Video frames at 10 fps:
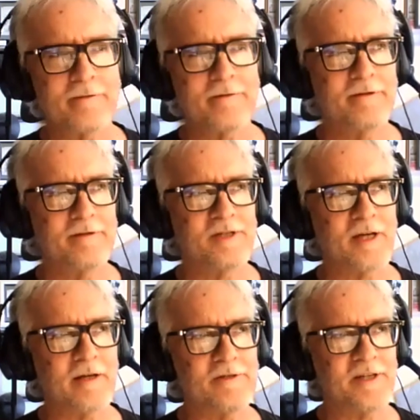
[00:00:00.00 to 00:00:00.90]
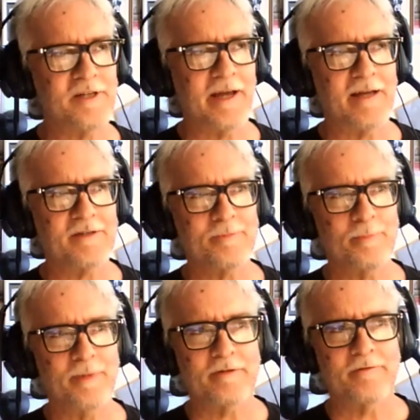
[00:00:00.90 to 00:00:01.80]
the challenging
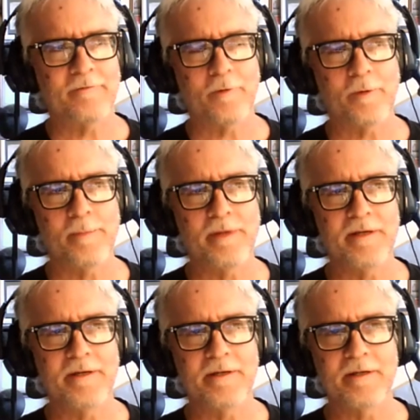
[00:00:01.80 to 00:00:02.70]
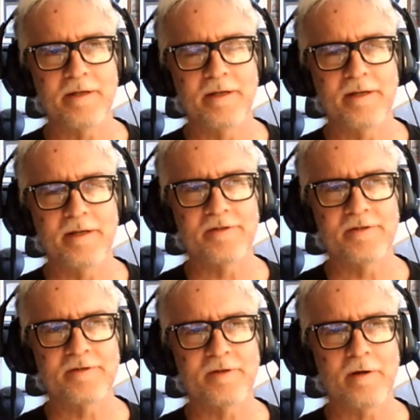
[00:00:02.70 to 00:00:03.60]
aspect for me
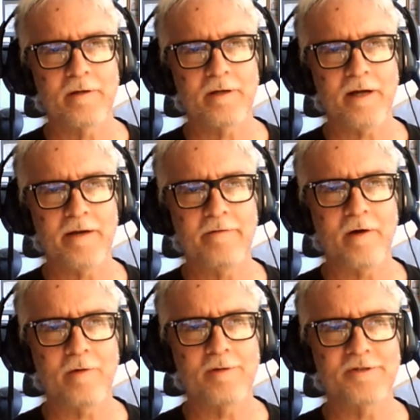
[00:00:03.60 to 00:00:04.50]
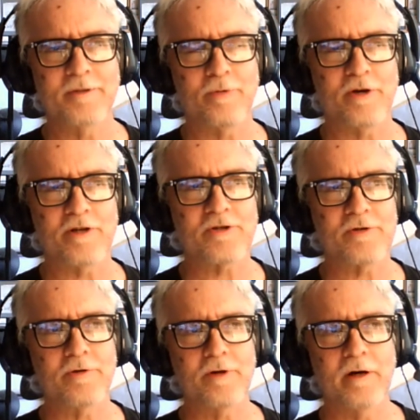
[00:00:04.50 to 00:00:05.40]
is kind of always the
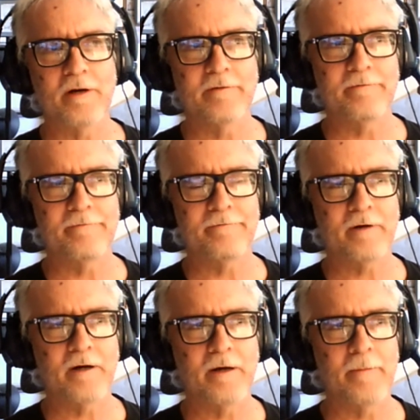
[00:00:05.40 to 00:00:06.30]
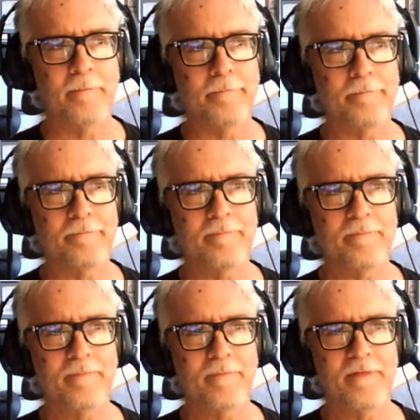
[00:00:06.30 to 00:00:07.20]
pressure of um,
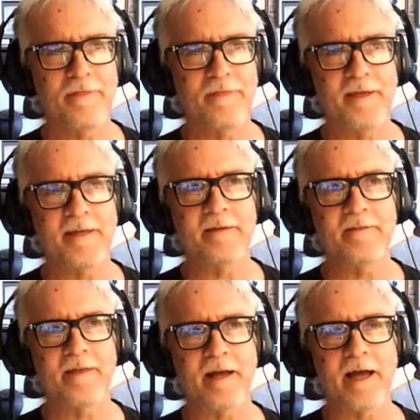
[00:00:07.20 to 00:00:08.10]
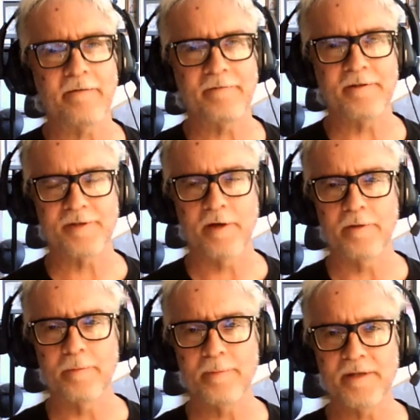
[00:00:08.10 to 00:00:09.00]
thinking that I have to
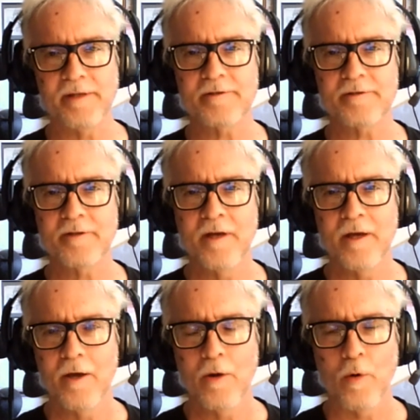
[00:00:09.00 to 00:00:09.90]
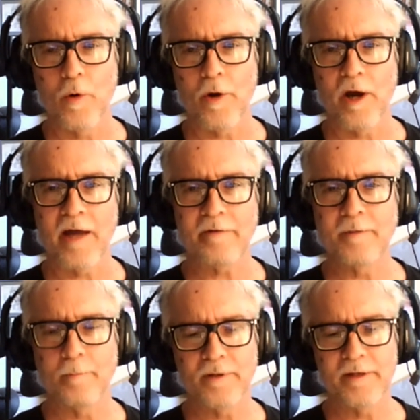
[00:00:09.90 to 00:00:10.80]
sell the piece or I have to
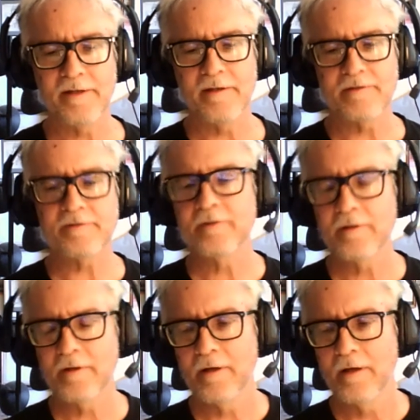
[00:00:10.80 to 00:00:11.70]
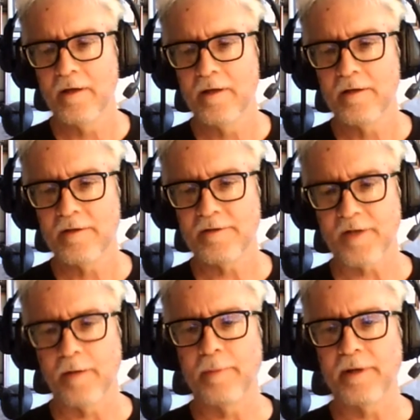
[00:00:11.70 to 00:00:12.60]
please
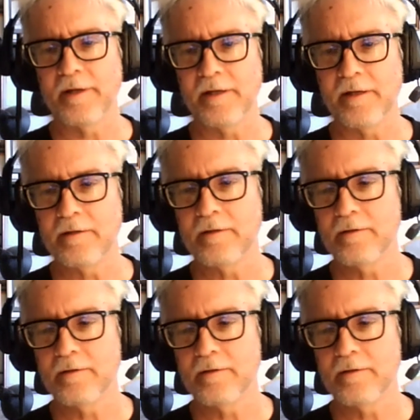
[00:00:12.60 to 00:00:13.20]
somebody